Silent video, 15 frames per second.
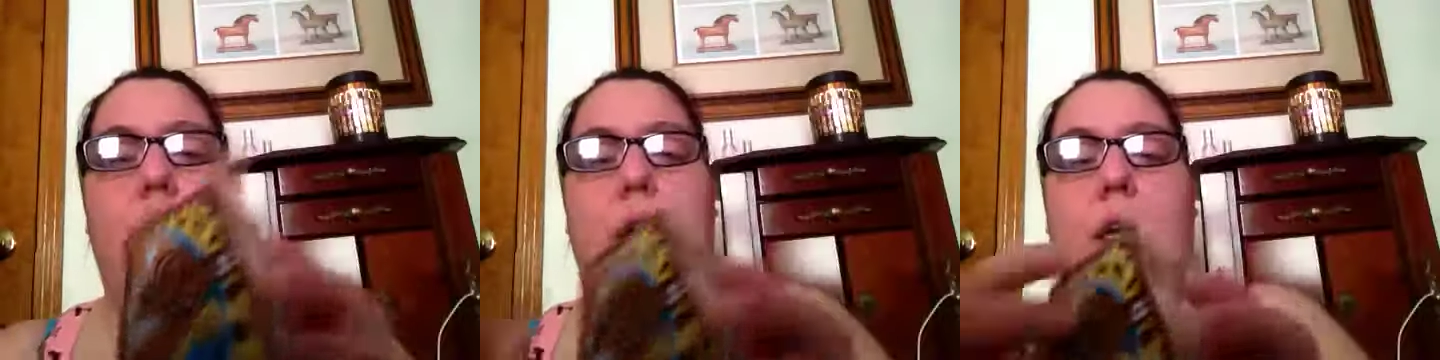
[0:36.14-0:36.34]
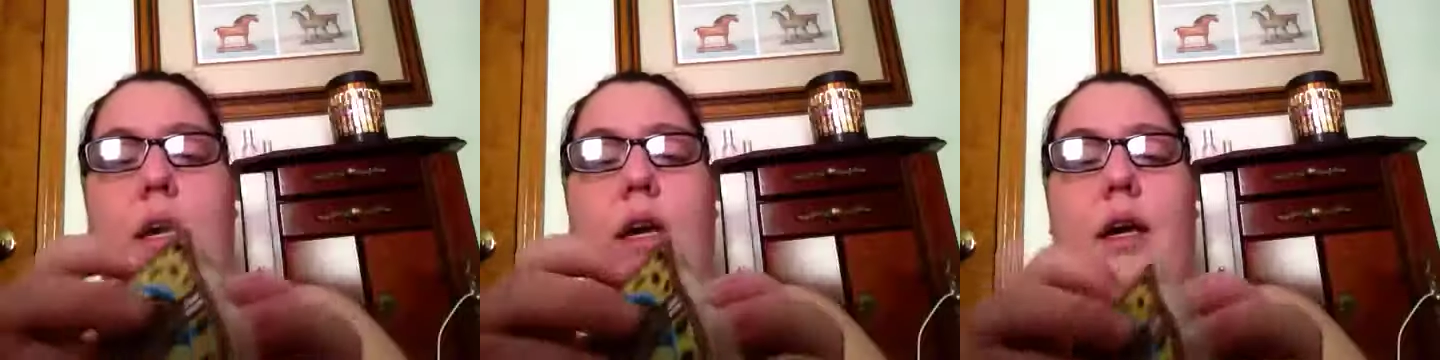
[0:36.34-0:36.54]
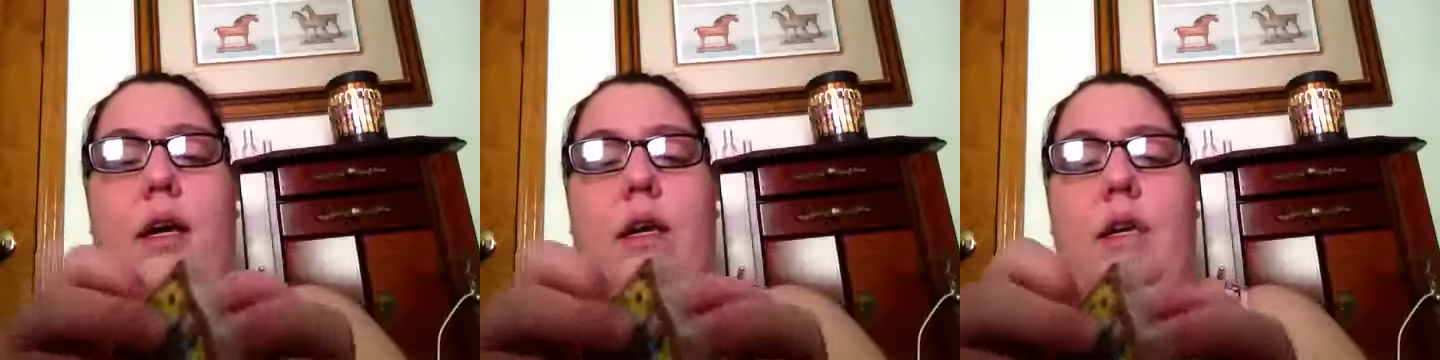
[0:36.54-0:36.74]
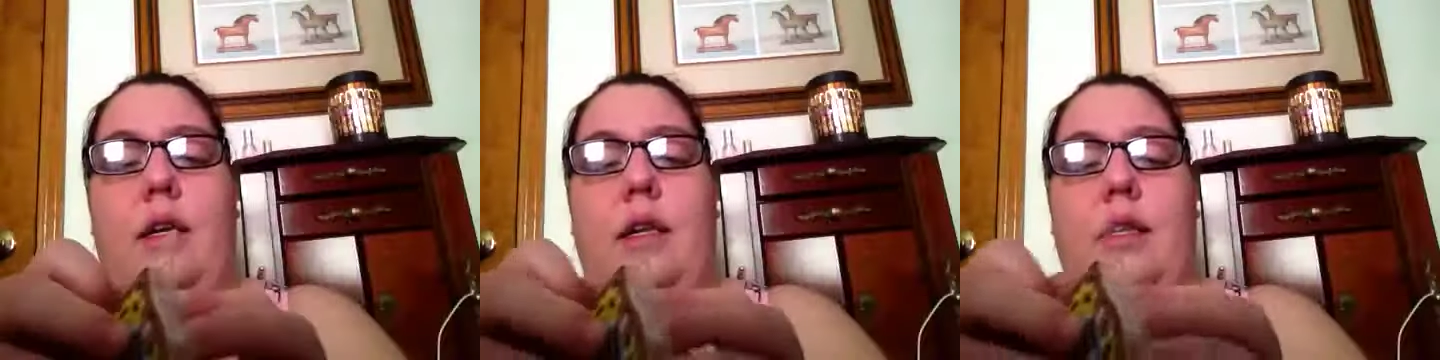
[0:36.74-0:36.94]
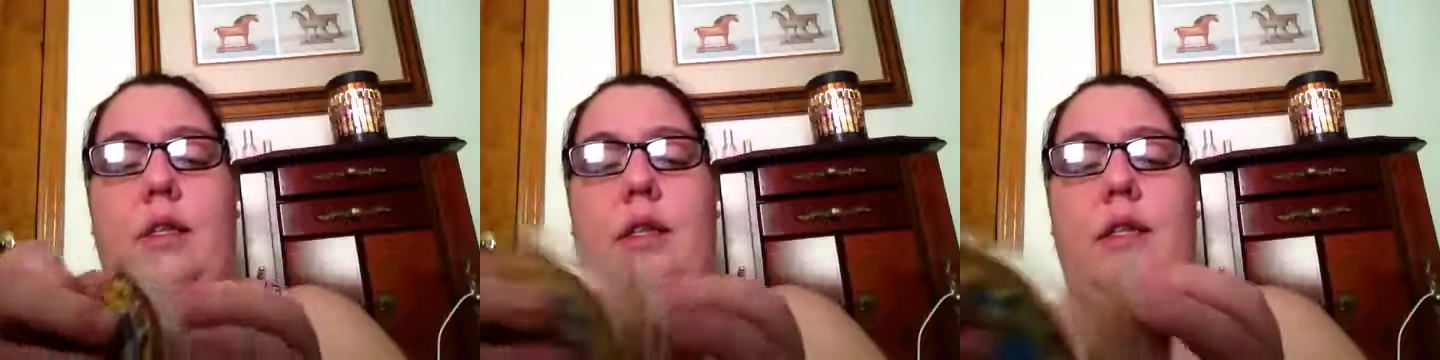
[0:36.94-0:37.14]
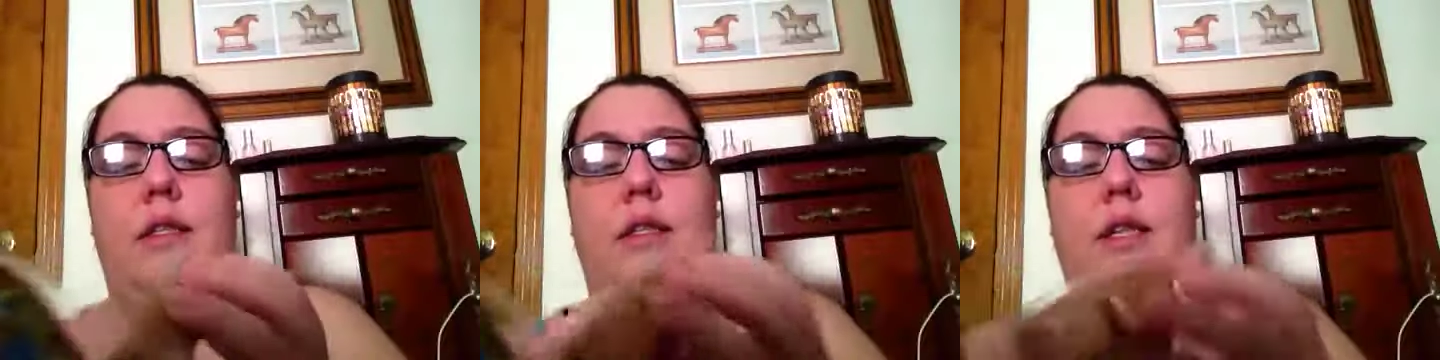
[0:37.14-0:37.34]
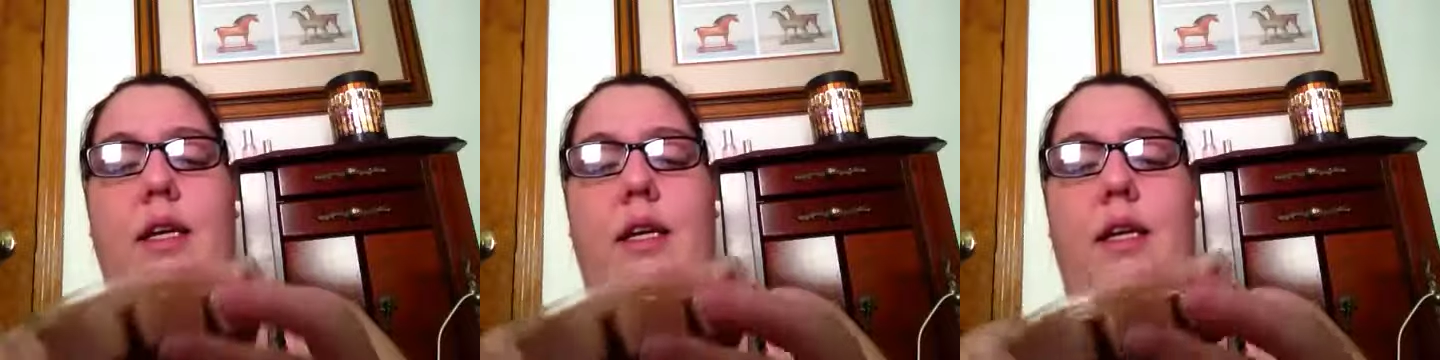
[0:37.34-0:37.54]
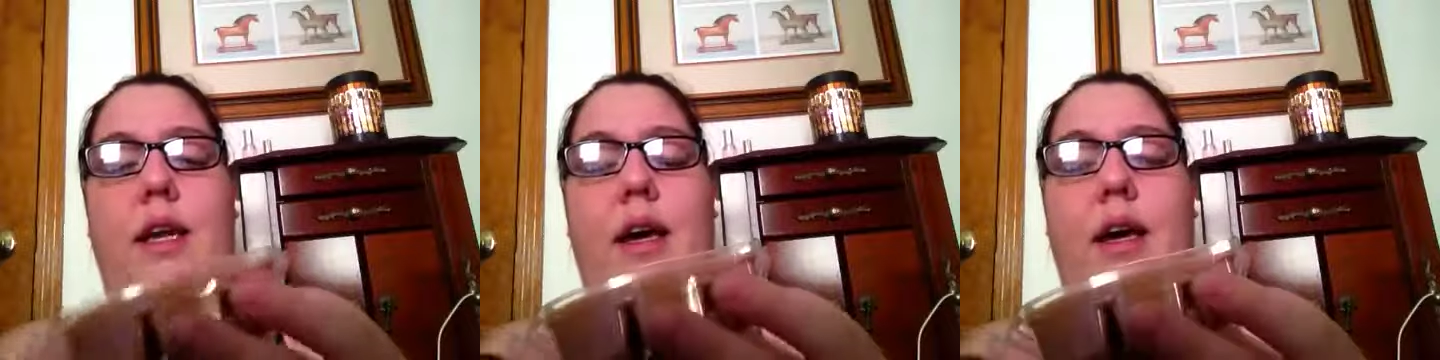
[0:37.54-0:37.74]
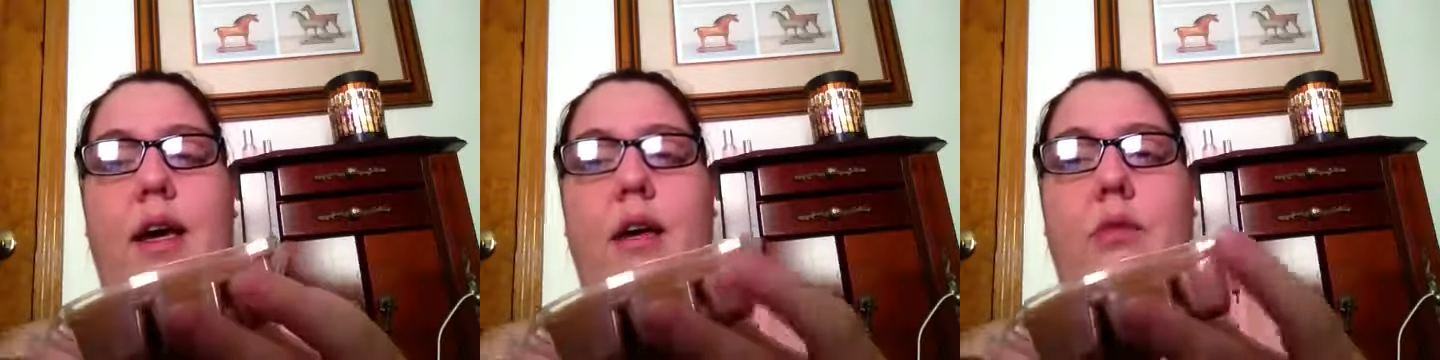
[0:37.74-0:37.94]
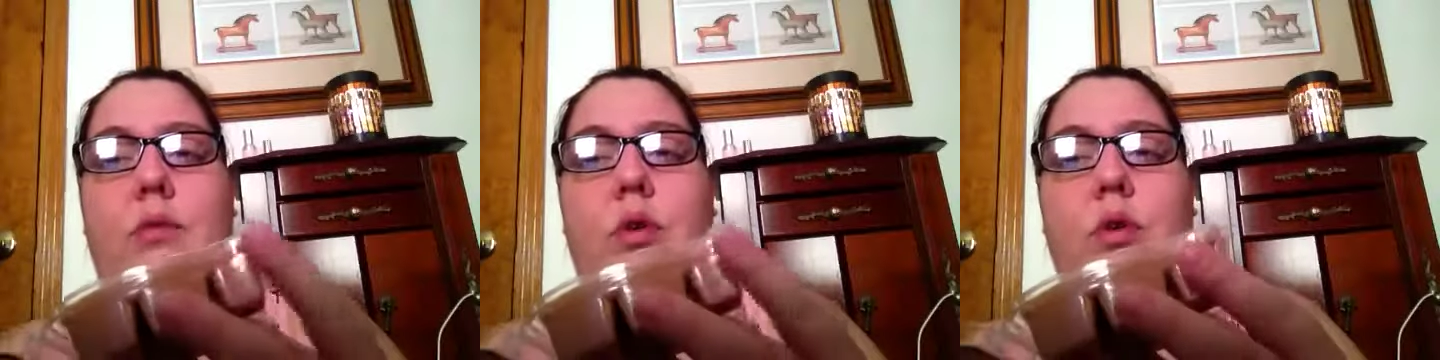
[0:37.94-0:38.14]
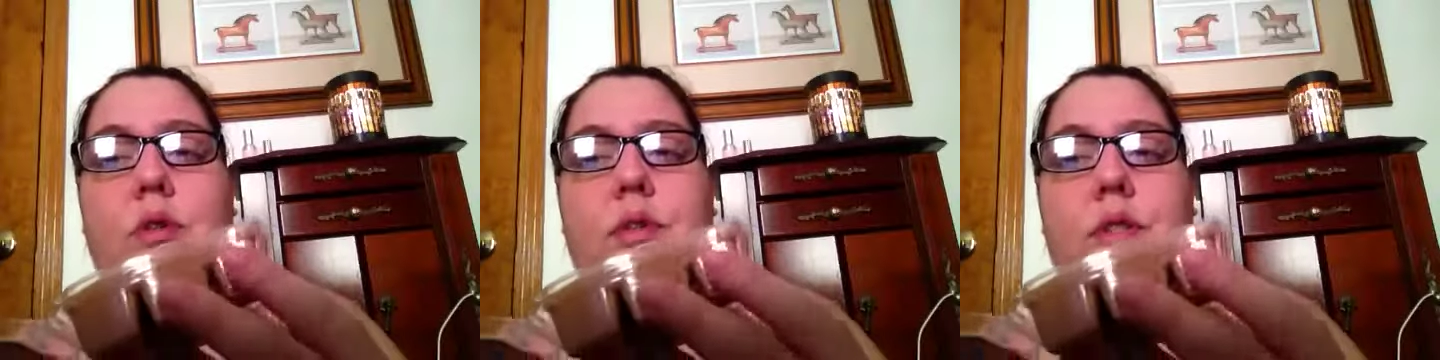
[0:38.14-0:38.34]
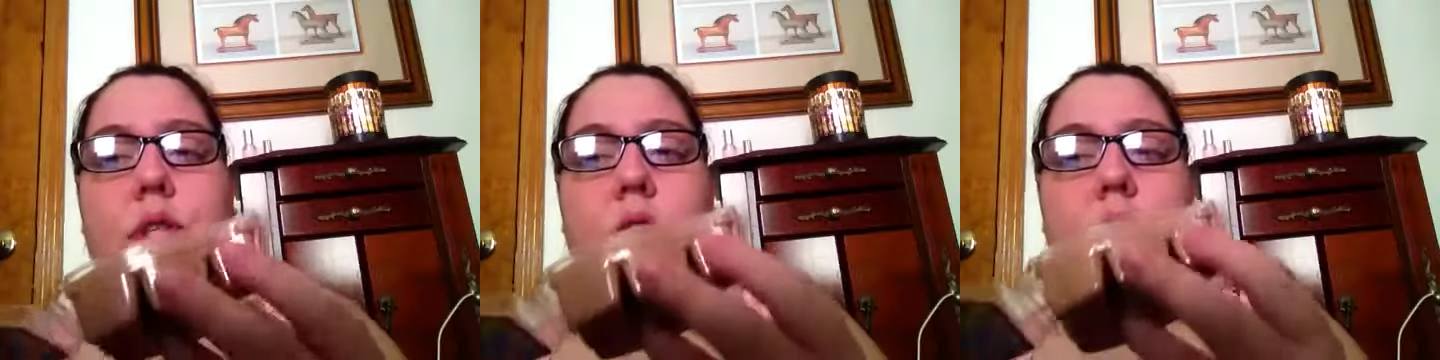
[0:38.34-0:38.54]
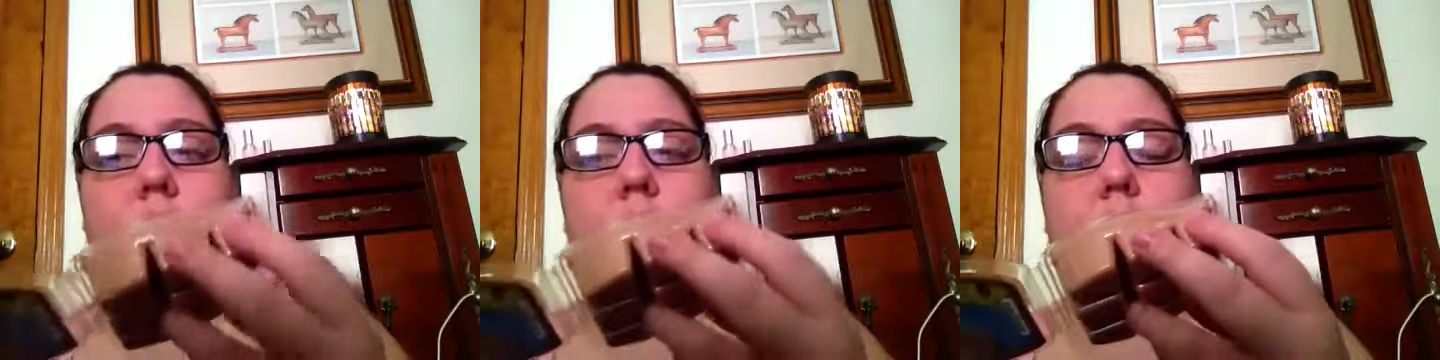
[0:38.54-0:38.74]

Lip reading: and it said it had roasted,